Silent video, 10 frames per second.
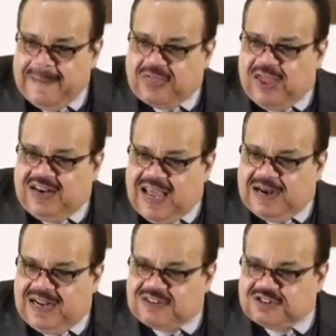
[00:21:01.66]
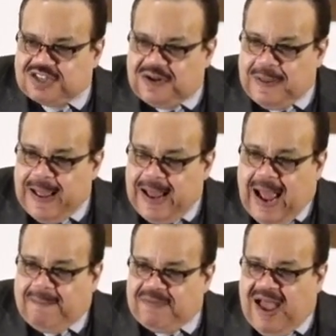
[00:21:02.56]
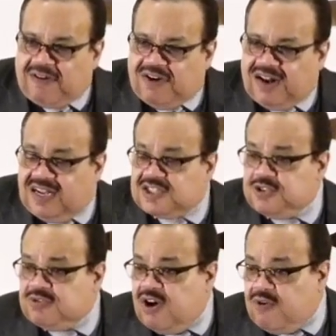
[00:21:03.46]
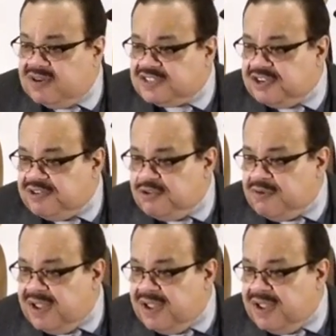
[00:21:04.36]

Isn't that interesting? I'm not going to let you go until you